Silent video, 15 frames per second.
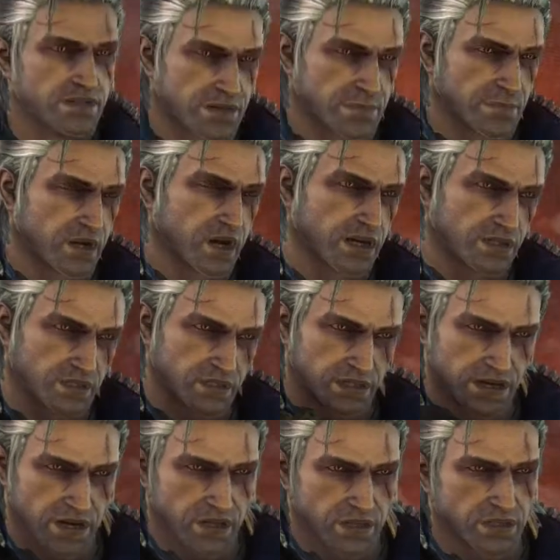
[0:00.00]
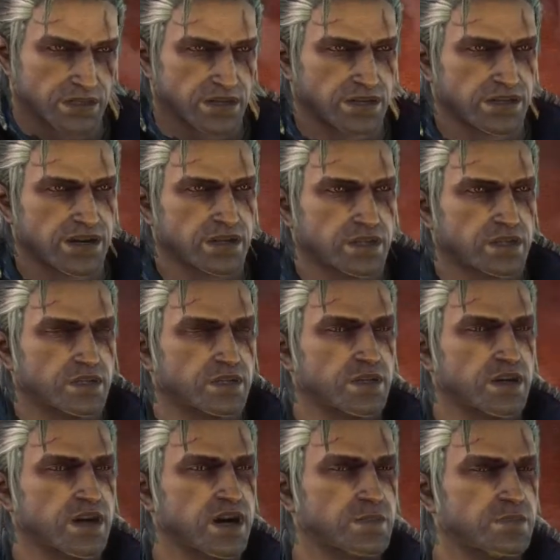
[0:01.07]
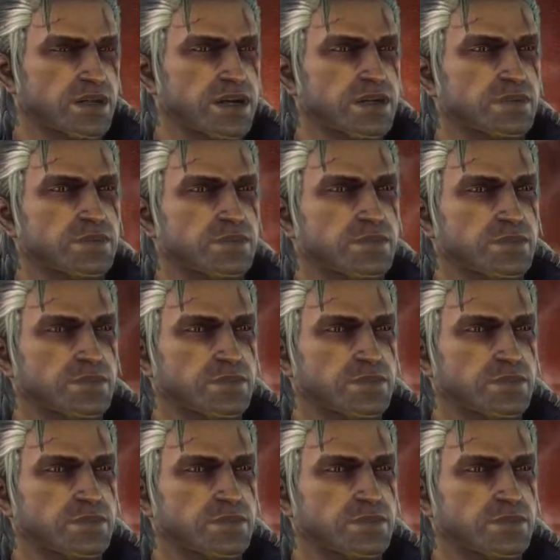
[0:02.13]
If I'm going to deal with it, I need you to cooperate.